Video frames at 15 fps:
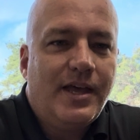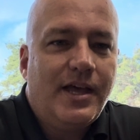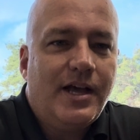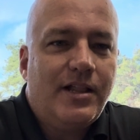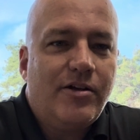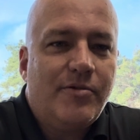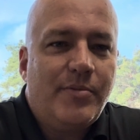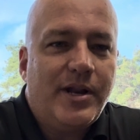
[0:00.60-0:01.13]

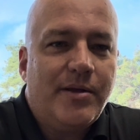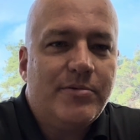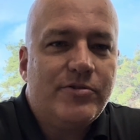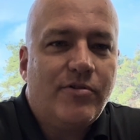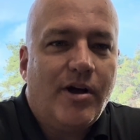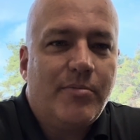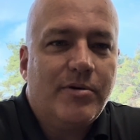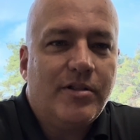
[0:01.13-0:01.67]
Hello, my name is
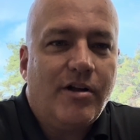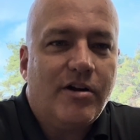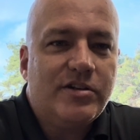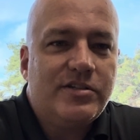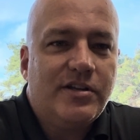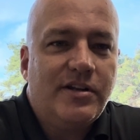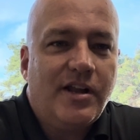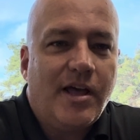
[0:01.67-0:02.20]
Robert
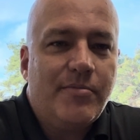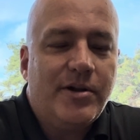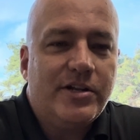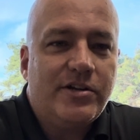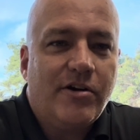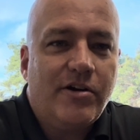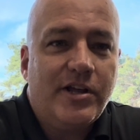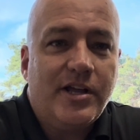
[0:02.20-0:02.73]
Larson. I'm an
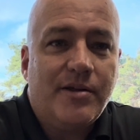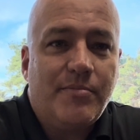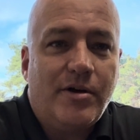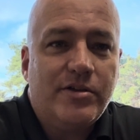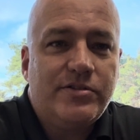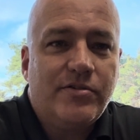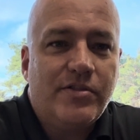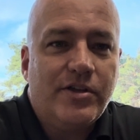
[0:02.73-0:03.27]
attorney and I'm
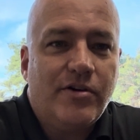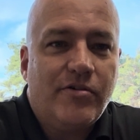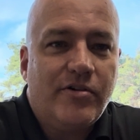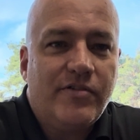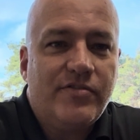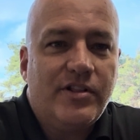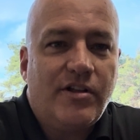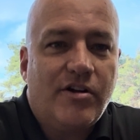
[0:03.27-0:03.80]
also the owner
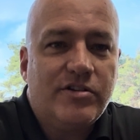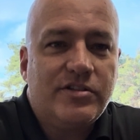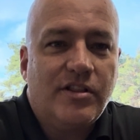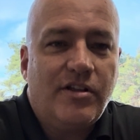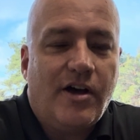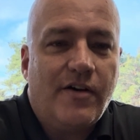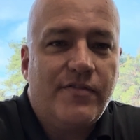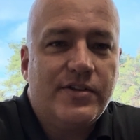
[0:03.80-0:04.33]
of the Larson
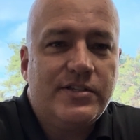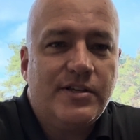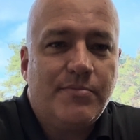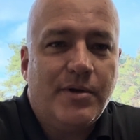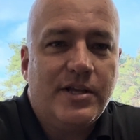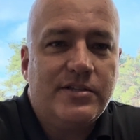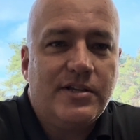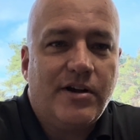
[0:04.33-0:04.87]
Law Office in
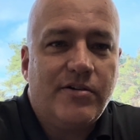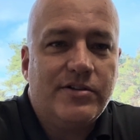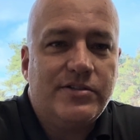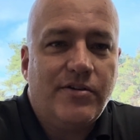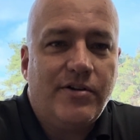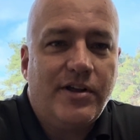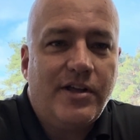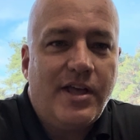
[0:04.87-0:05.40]
Mesa,
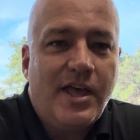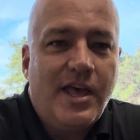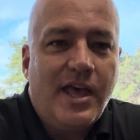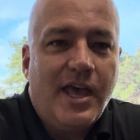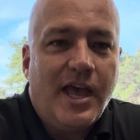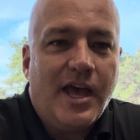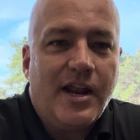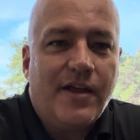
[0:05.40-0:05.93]
Arizona,
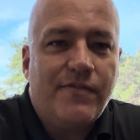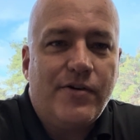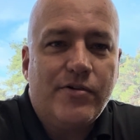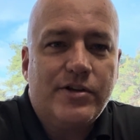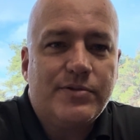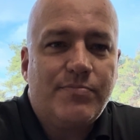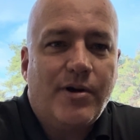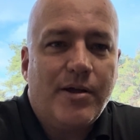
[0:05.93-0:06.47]
and I
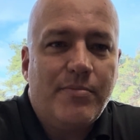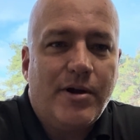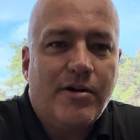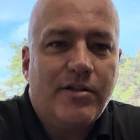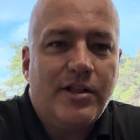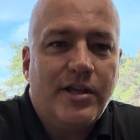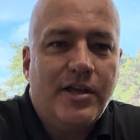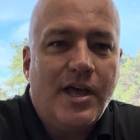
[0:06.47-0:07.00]
focus
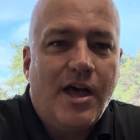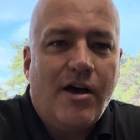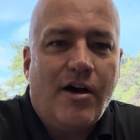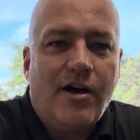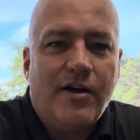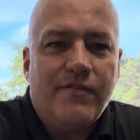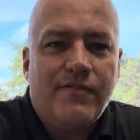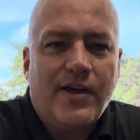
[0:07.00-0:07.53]
primarily
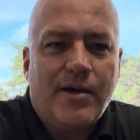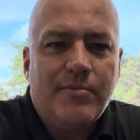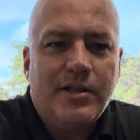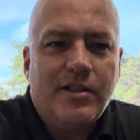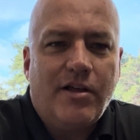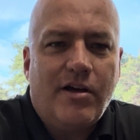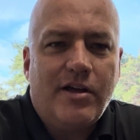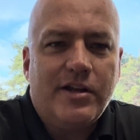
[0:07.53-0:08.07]
on family
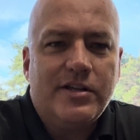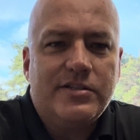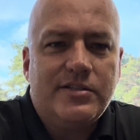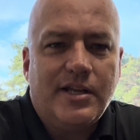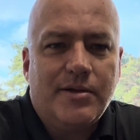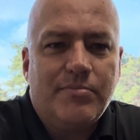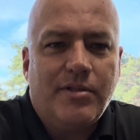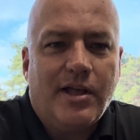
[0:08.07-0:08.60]
law and
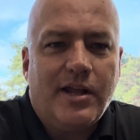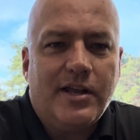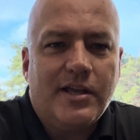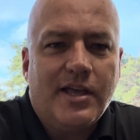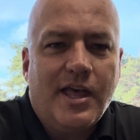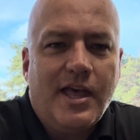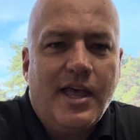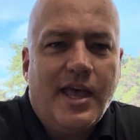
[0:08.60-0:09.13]
estate planning.
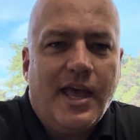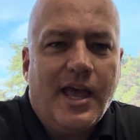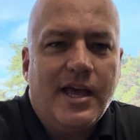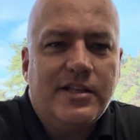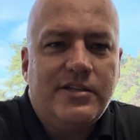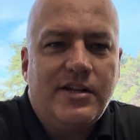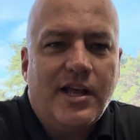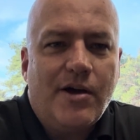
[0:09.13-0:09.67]
And
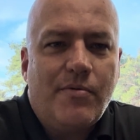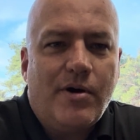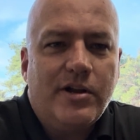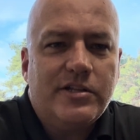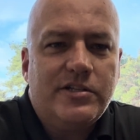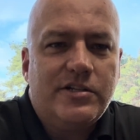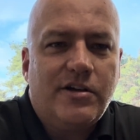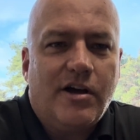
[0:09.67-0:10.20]
today I
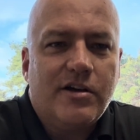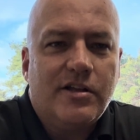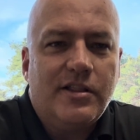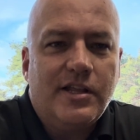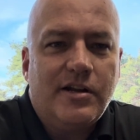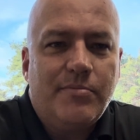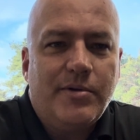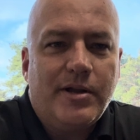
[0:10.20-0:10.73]
wanted to talk a
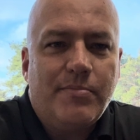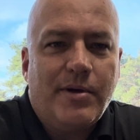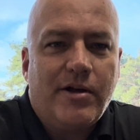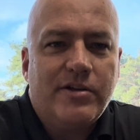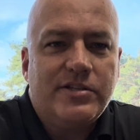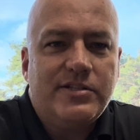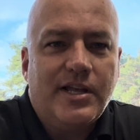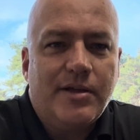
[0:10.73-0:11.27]
little bit about
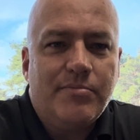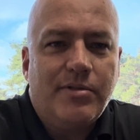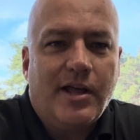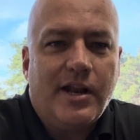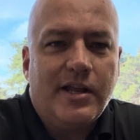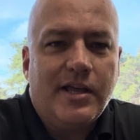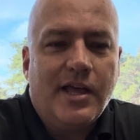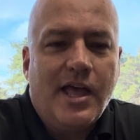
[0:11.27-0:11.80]
estate
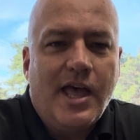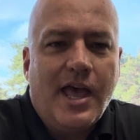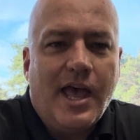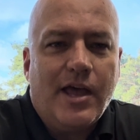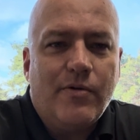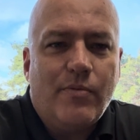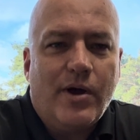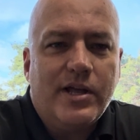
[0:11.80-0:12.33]
planning
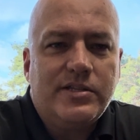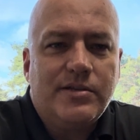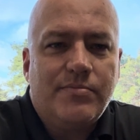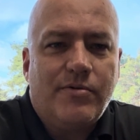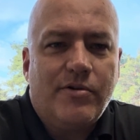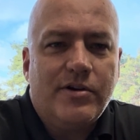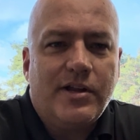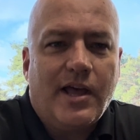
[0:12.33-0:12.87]
and why it's
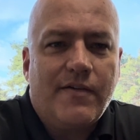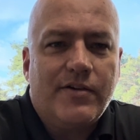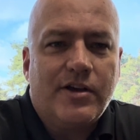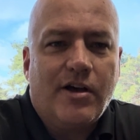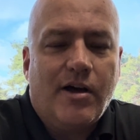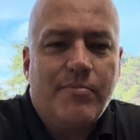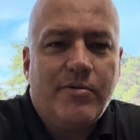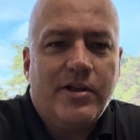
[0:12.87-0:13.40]
important to have a
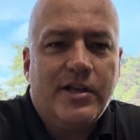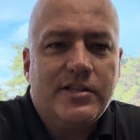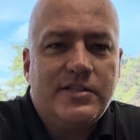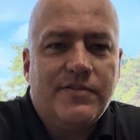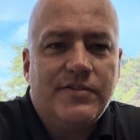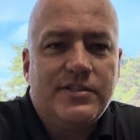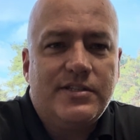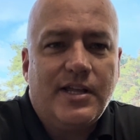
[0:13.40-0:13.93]

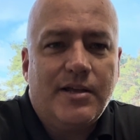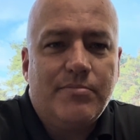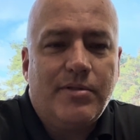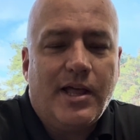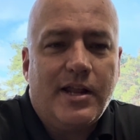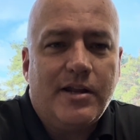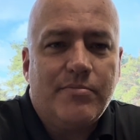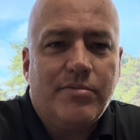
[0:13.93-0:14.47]
comprehensive estate
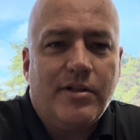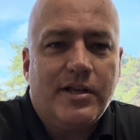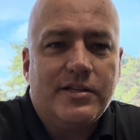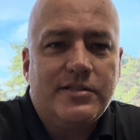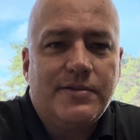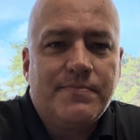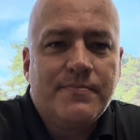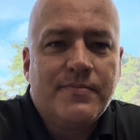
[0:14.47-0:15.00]
plan in place.